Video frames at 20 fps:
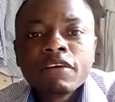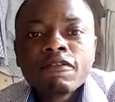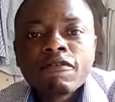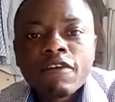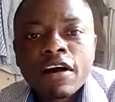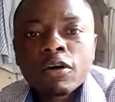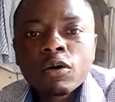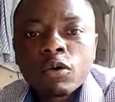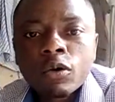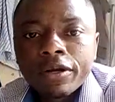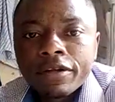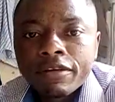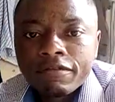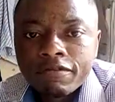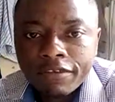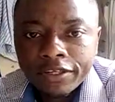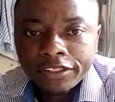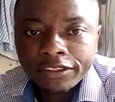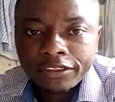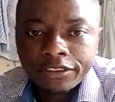fungal
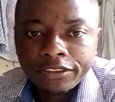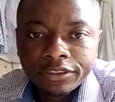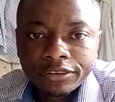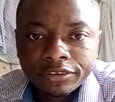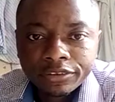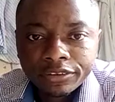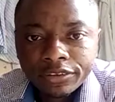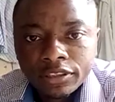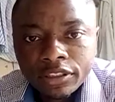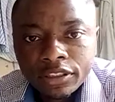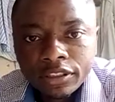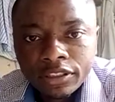infections.